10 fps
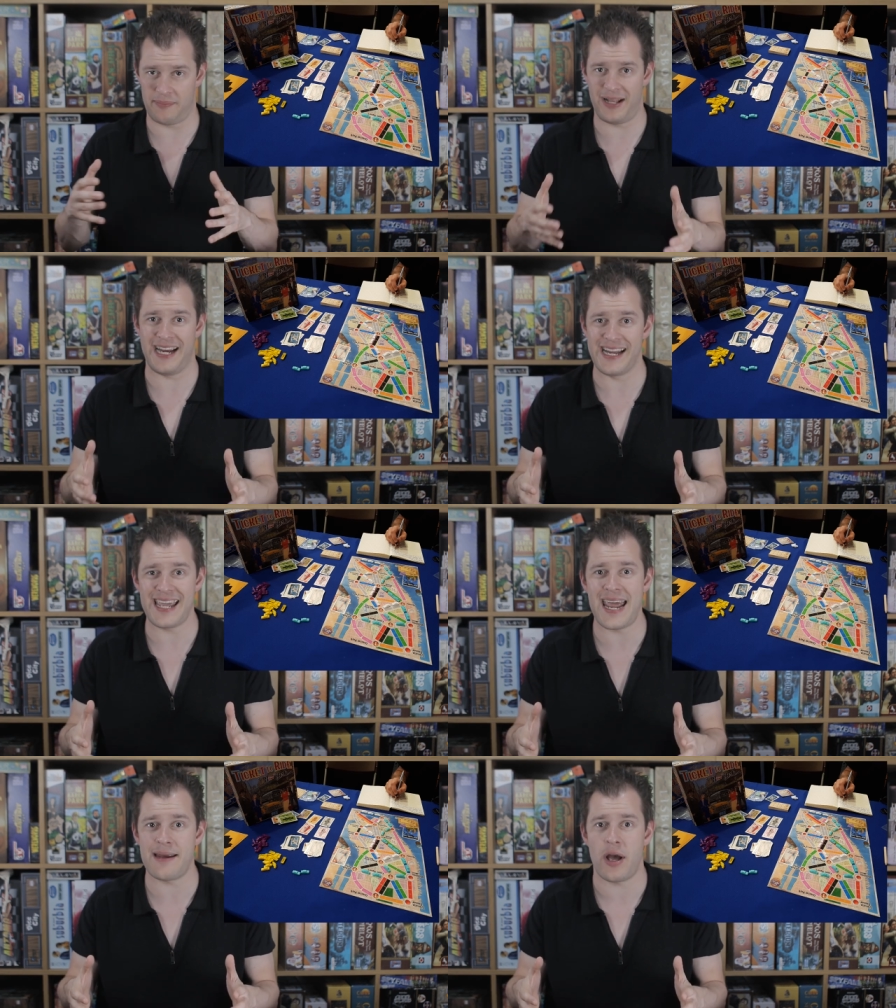playing a
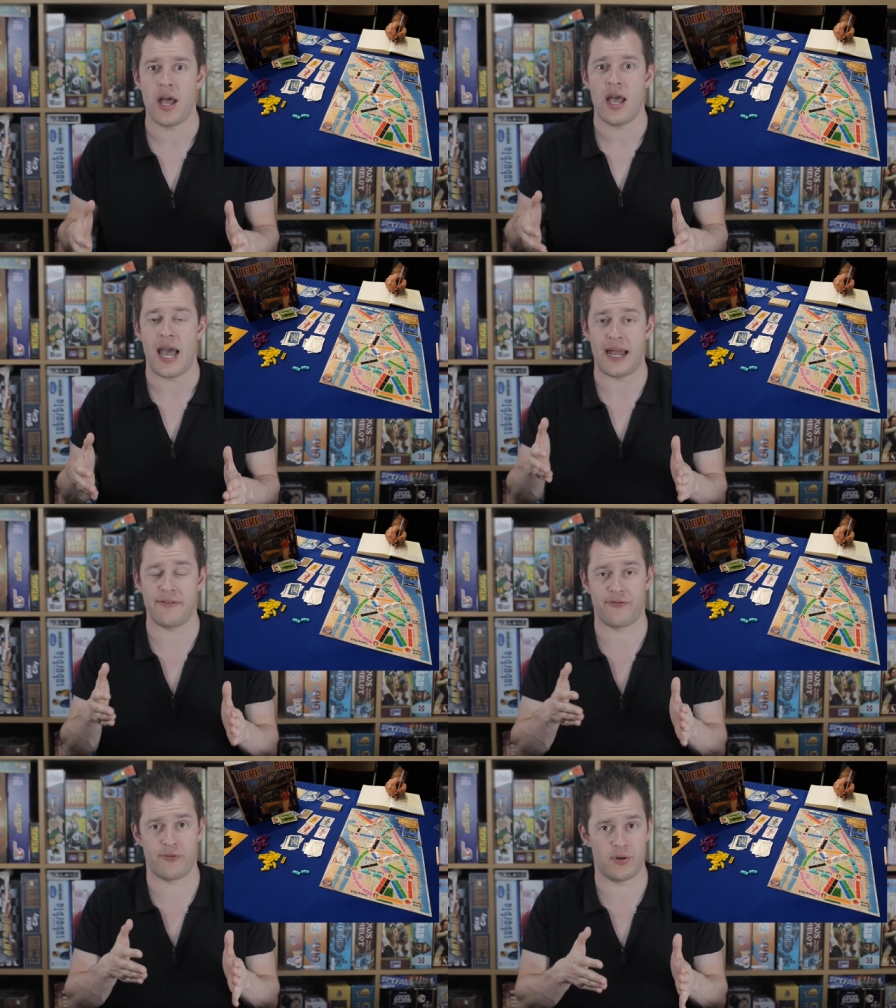game,
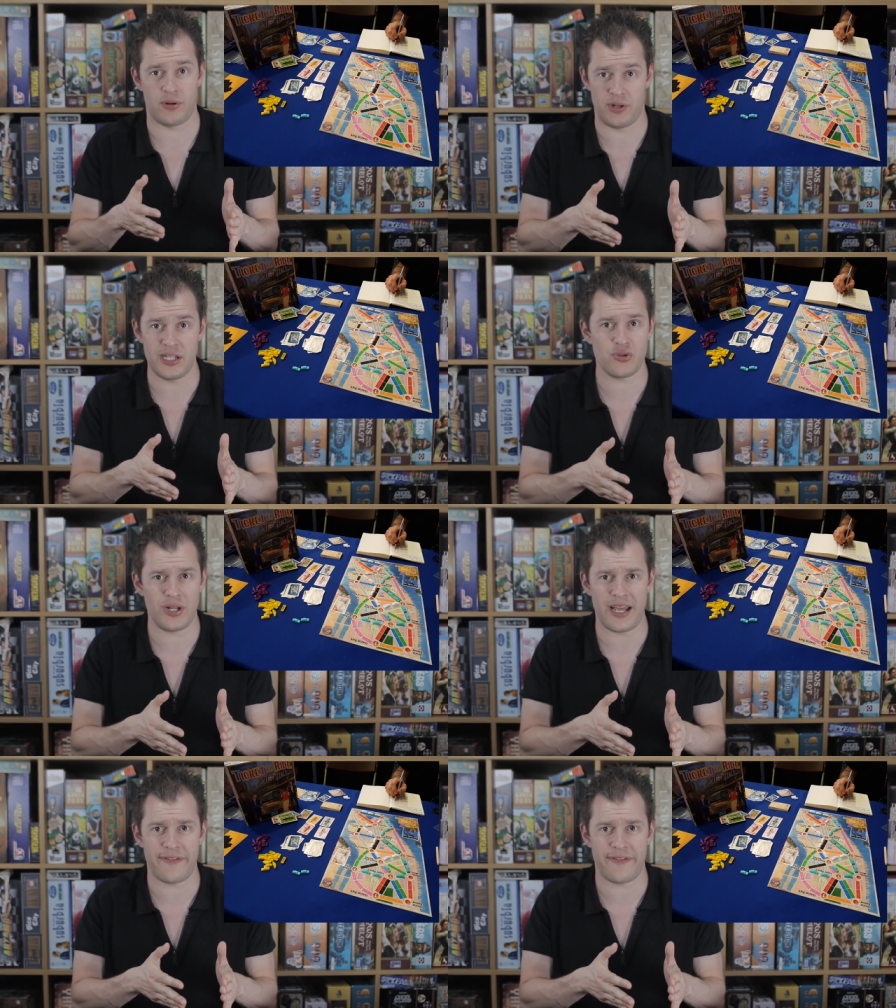and literally,